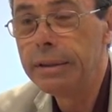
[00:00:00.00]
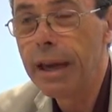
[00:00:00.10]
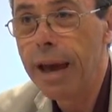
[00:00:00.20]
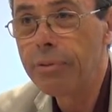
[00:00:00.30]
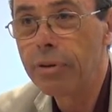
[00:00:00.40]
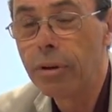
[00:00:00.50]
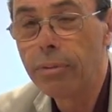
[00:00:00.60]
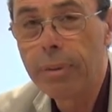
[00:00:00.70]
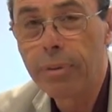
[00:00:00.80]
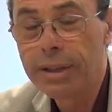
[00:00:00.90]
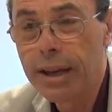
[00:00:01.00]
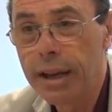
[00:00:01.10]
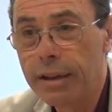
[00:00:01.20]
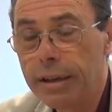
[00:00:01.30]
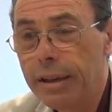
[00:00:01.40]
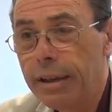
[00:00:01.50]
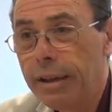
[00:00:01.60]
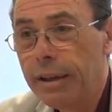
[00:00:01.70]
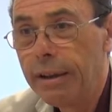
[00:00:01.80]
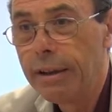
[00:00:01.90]
capture or represent
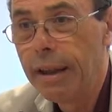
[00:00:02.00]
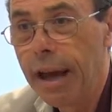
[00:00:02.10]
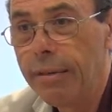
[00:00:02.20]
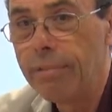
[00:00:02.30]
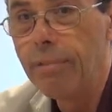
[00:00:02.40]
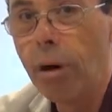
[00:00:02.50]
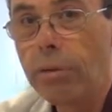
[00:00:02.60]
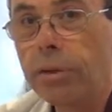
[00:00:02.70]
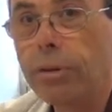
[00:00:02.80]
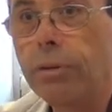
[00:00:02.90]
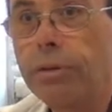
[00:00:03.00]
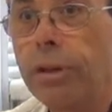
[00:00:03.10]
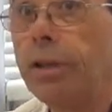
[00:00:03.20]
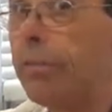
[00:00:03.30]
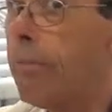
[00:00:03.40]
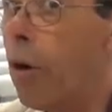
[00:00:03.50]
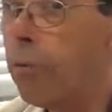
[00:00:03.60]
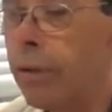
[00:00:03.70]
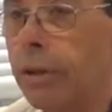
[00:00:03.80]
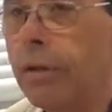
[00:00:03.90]
that multitudinous
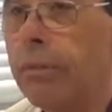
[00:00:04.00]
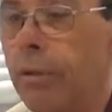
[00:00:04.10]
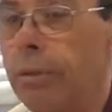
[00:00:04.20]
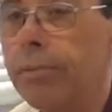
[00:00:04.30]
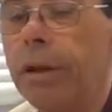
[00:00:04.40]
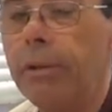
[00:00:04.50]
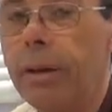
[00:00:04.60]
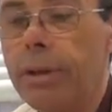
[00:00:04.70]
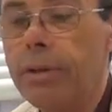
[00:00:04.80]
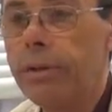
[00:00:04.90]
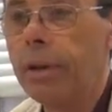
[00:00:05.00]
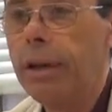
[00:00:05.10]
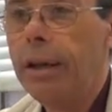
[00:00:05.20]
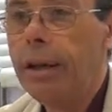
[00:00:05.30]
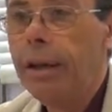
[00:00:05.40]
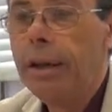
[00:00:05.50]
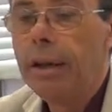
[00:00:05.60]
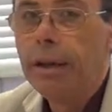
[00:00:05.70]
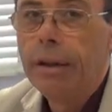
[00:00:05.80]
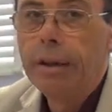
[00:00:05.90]
motion or movement of history
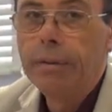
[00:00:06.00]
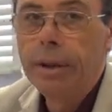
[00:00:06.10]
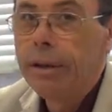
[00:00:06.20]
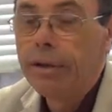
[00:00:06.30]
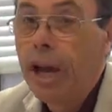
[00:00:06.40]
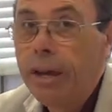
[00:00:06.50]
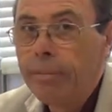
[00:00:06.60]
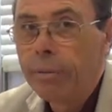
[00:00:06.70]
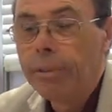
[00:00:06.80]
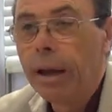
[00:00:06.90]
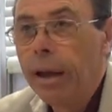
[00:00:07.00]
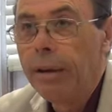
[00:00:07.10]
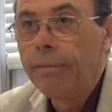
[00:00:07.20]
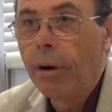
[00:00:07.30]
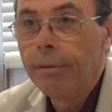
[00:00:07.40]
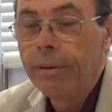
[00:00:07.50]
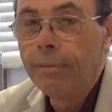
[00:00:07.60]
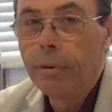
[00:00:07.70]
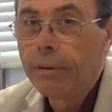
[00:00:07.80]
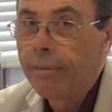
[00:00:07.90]
with a chamber play involving
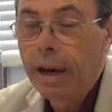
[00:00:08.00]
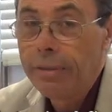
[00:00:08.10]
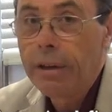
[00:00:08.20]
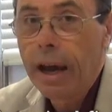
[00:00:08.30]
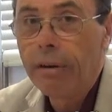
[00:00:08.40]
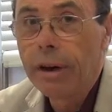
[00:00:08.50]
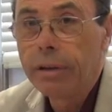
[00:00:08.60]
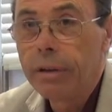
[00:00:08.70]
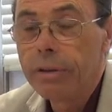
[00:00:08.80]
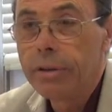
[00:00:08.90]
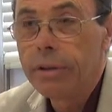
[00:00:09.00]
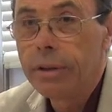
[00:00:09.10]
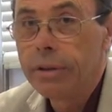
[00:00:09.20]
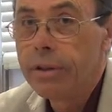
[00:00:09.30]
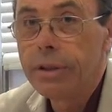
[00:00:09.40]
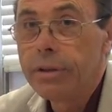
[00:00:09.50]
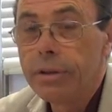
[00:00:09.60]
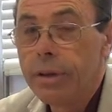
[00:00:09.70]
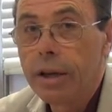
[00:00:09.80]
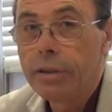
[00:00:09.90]
4 or 5 characters. It
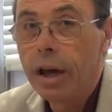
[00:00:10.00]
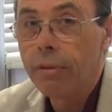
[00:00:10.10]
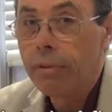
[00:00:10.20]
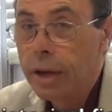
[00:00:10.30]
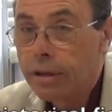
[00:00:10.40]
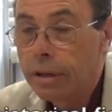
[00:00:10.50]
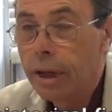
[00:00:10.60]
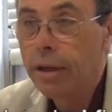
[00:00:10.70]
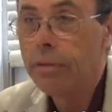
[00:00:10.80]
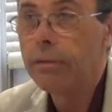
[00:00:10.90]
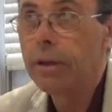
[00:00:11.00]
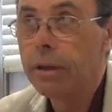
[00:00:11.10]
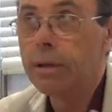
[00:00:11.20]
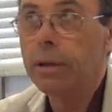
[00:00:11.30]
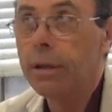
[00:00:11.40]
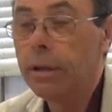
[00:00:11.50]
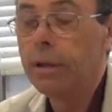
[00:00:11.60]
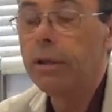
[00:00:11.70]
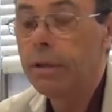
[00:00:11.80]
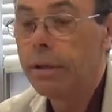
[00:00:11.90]
just does not resonate with
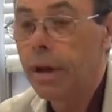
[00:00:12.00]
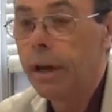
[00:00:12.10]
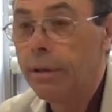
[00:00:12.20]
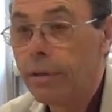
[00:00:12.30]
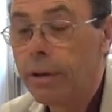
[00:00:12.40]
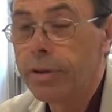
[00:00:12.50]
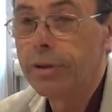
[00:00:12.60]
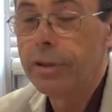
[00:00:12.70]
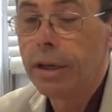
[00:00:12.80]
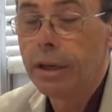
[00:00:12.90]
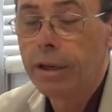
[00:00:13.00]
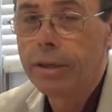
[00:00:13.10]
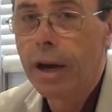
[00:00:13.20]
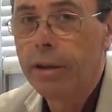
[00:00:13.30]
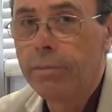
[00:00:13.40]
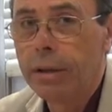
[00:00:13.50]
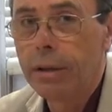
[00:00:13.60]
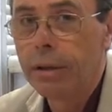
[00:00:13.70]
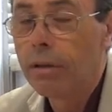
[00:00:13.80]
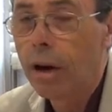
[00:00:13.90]
the kind of urgency and
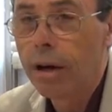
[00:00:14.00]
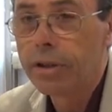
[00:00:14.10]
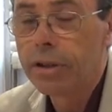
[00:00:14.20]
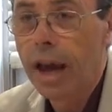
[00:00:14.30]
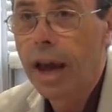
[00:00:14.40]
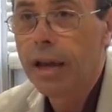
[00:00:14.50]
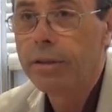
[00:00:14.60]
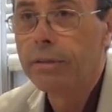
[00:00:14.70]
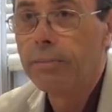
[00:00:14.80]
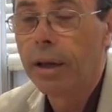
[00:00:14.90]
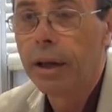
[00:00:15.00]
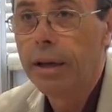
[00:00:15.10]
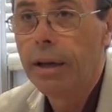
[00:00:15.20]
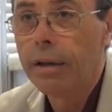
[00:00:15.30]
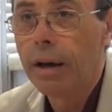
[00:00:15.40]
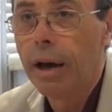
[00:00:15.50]
excitement that a large cast play